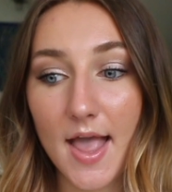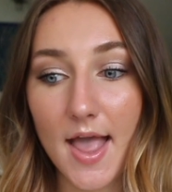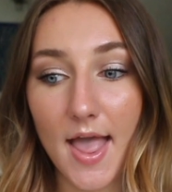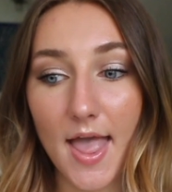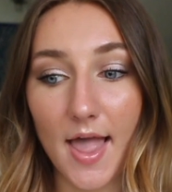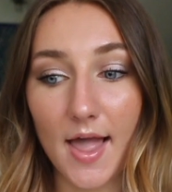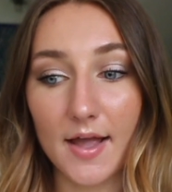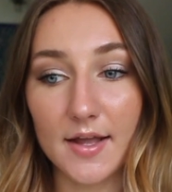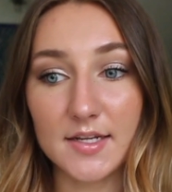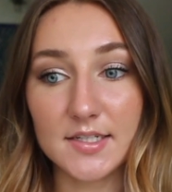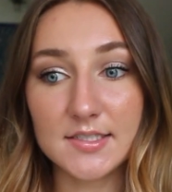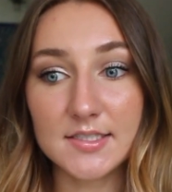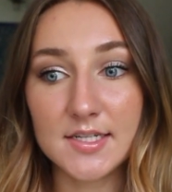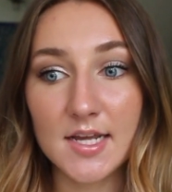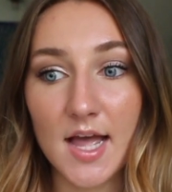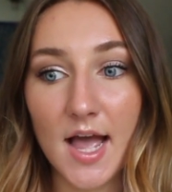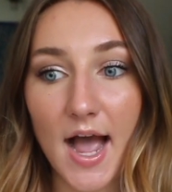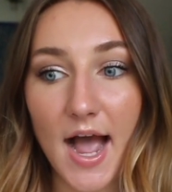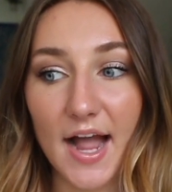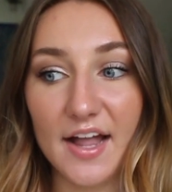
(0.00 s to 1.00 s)
And
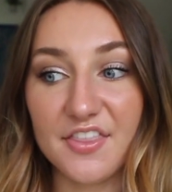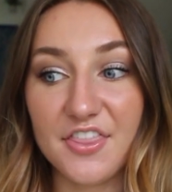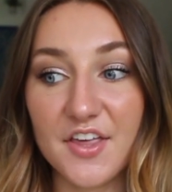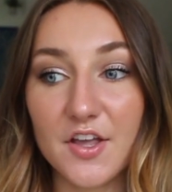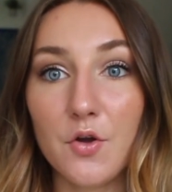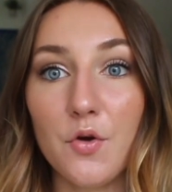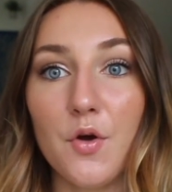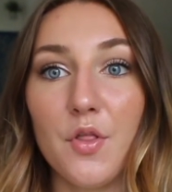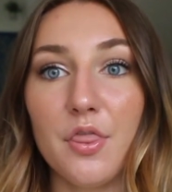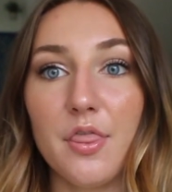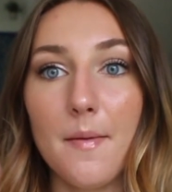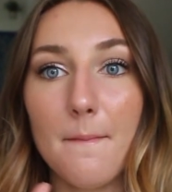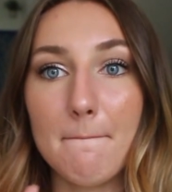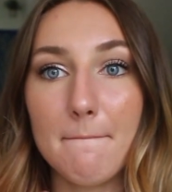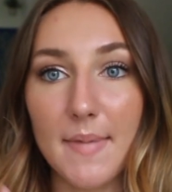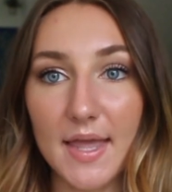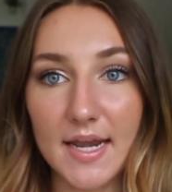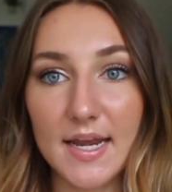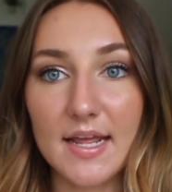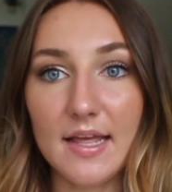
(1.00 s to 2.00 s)
I think the
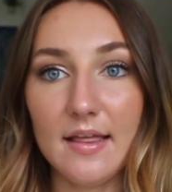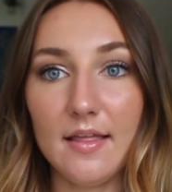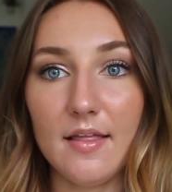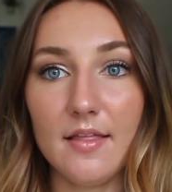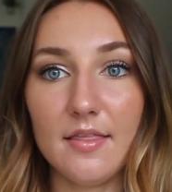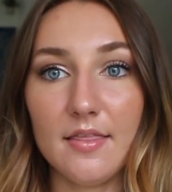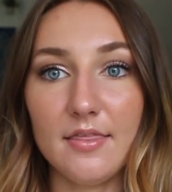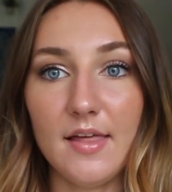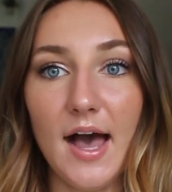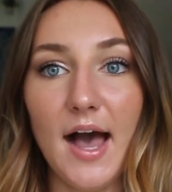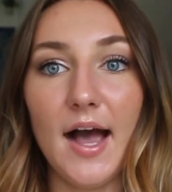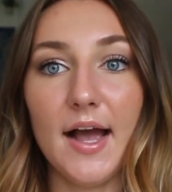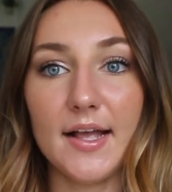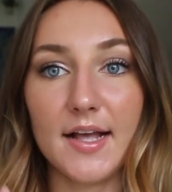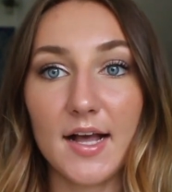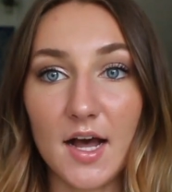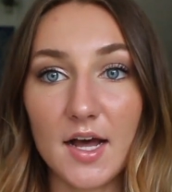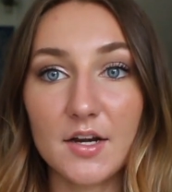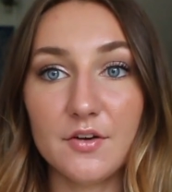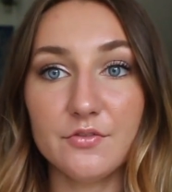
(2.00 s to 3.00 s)
minute that I
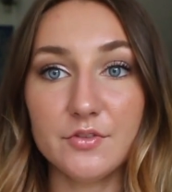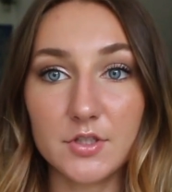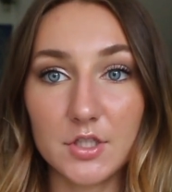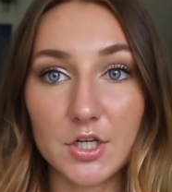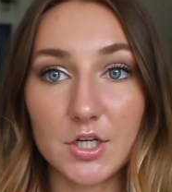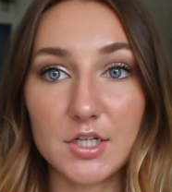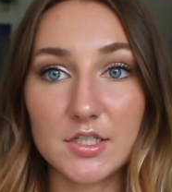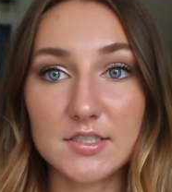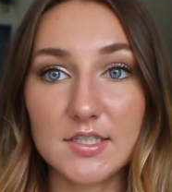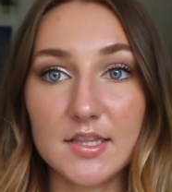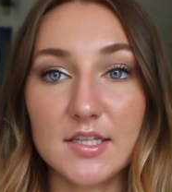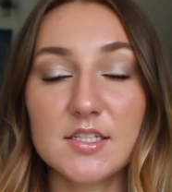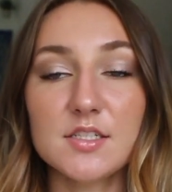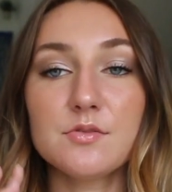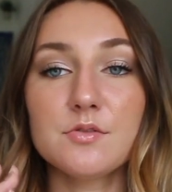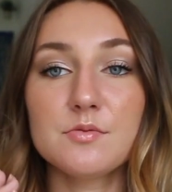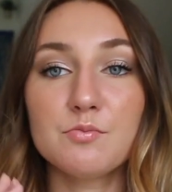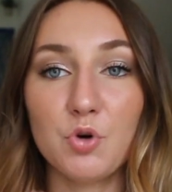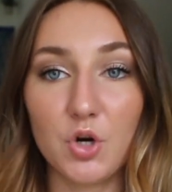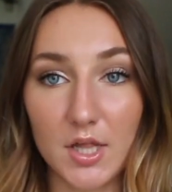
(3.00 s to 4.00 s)
kind of learned, and
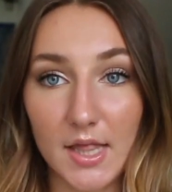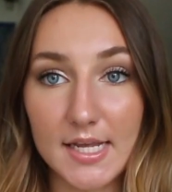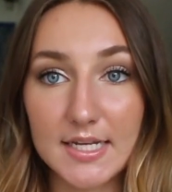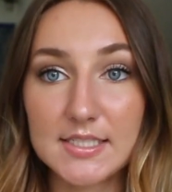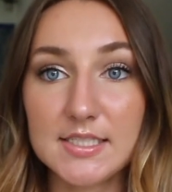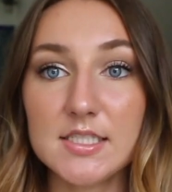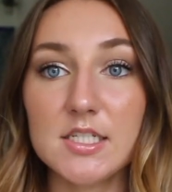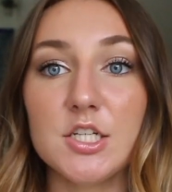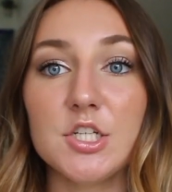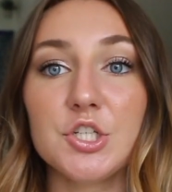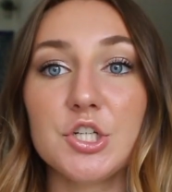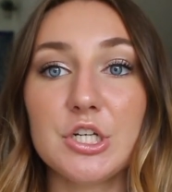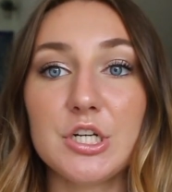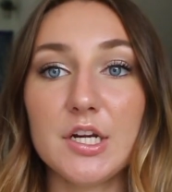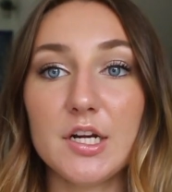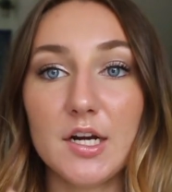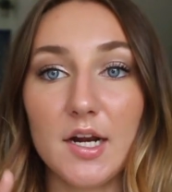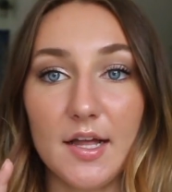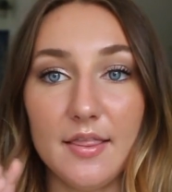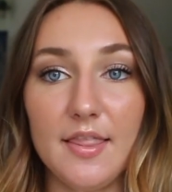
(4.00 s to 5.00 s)
this was more like senior
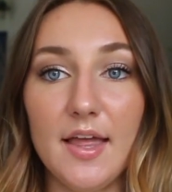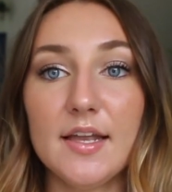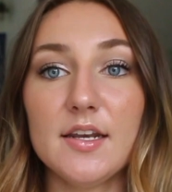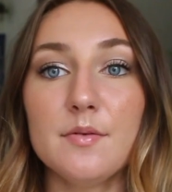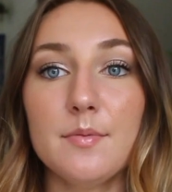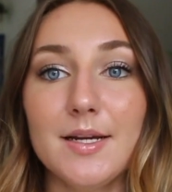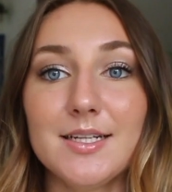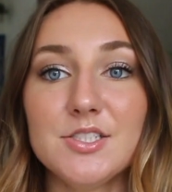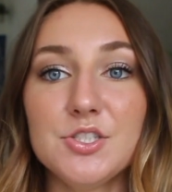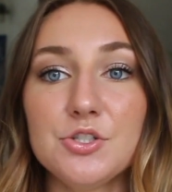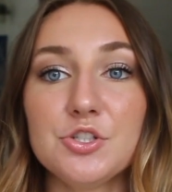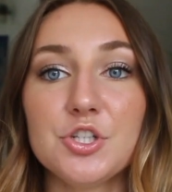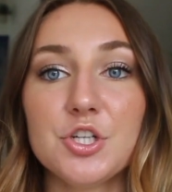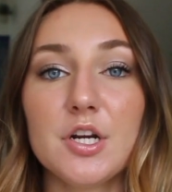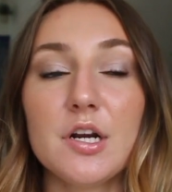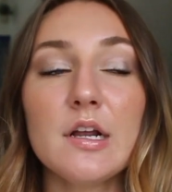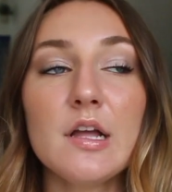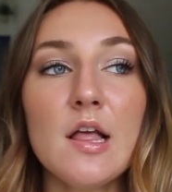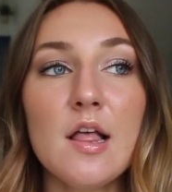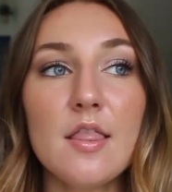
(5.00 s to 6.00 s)
year and the end of my
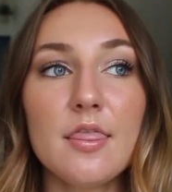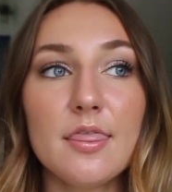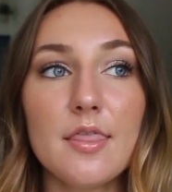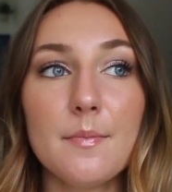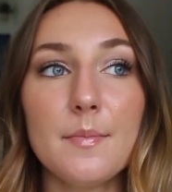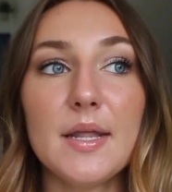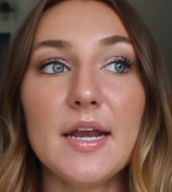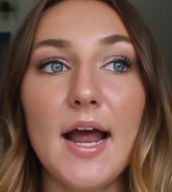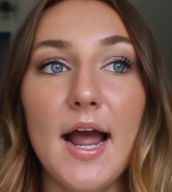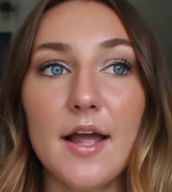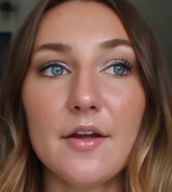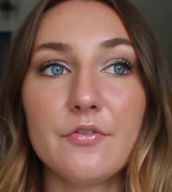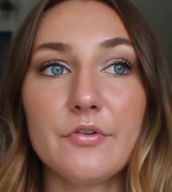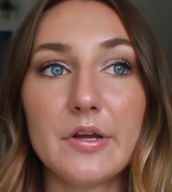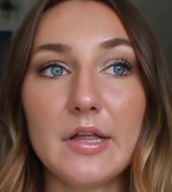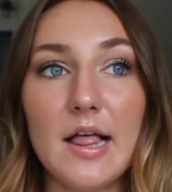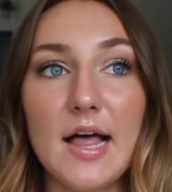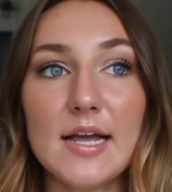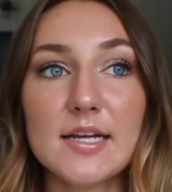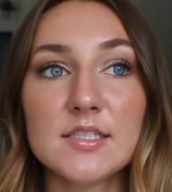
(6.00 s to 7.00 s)
junior year, the minute I
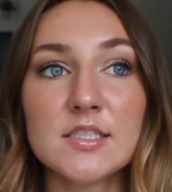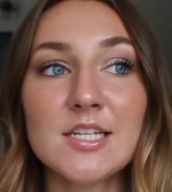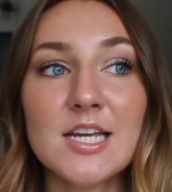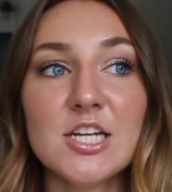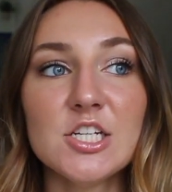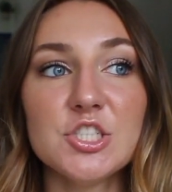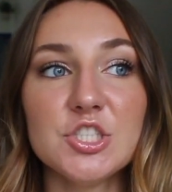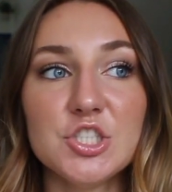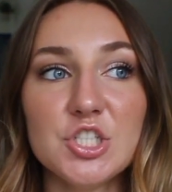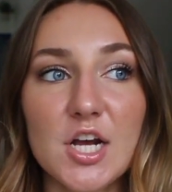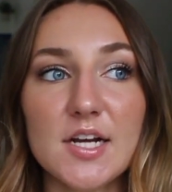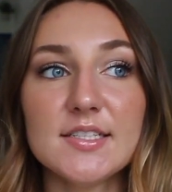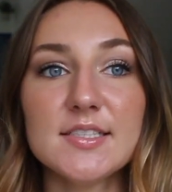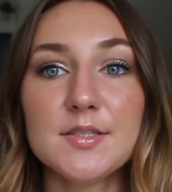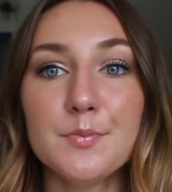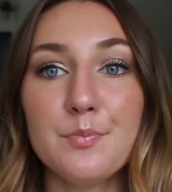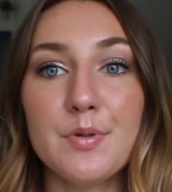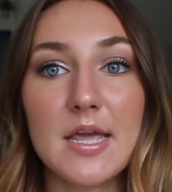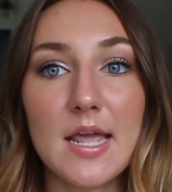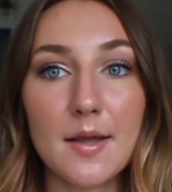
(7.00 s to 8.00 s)
realized
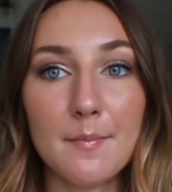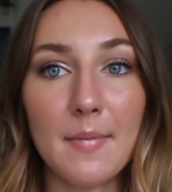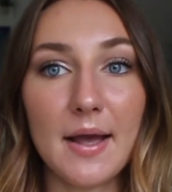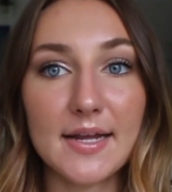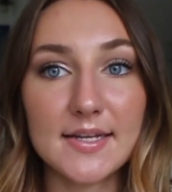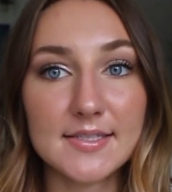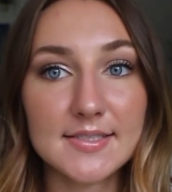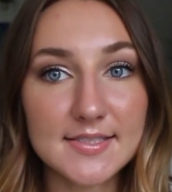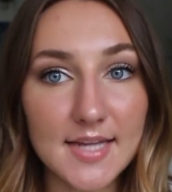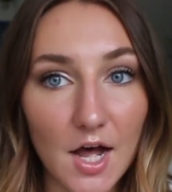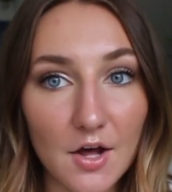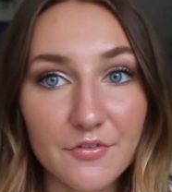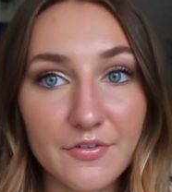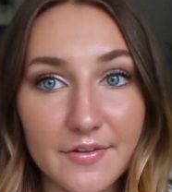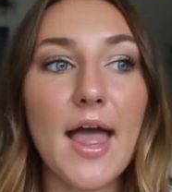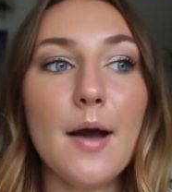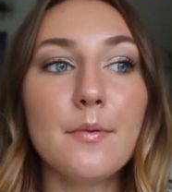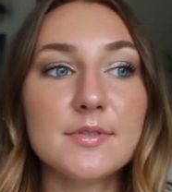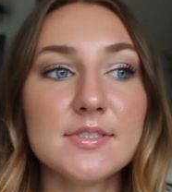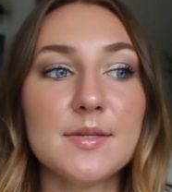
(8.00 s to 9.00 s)
just being myself,
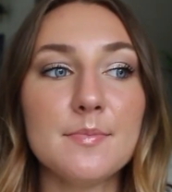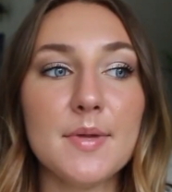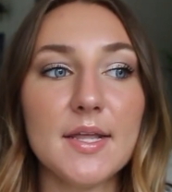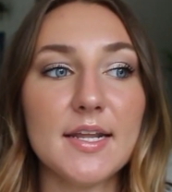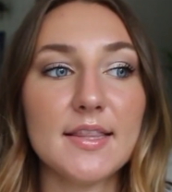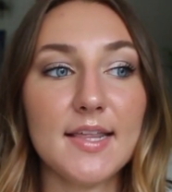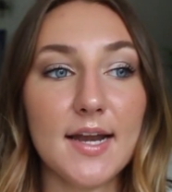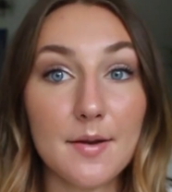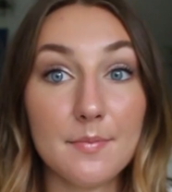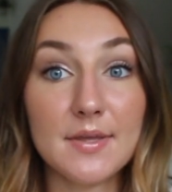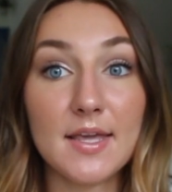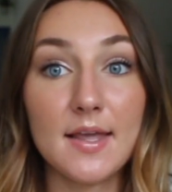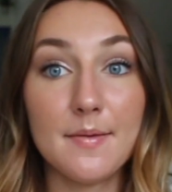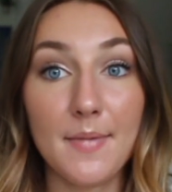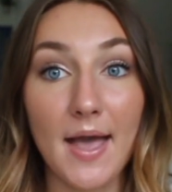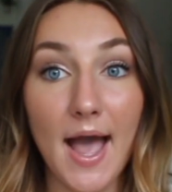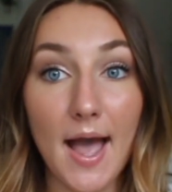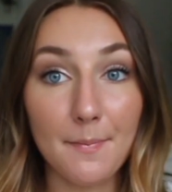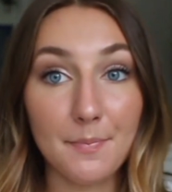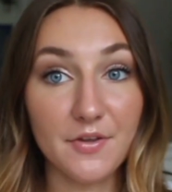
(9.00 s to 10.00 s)
that was the minute that I
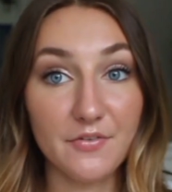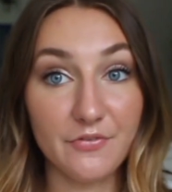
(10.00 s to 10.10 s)
became happy